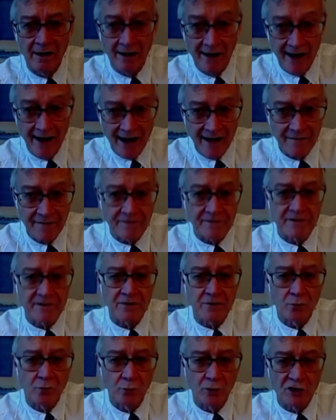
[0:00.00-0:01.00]

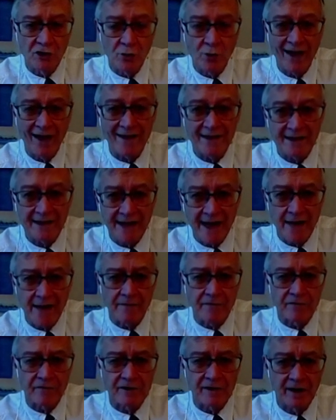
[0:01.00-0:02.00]
lives which were
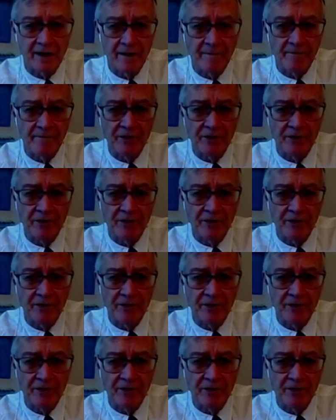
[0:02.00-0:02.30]
saved